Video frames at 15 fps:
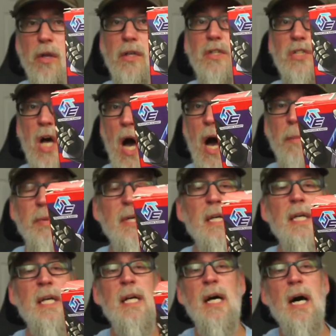the top.
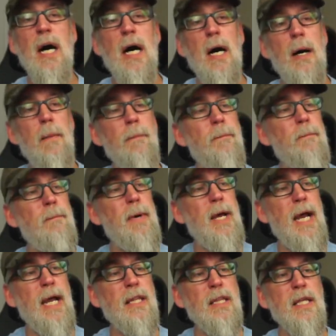And
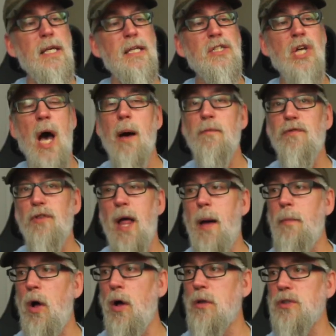the top flap
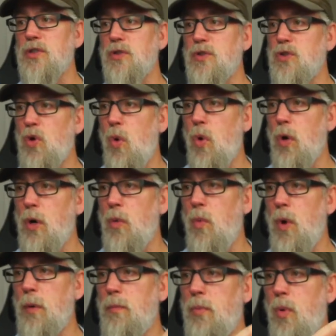also tore at
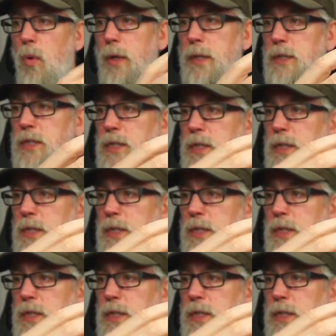one point.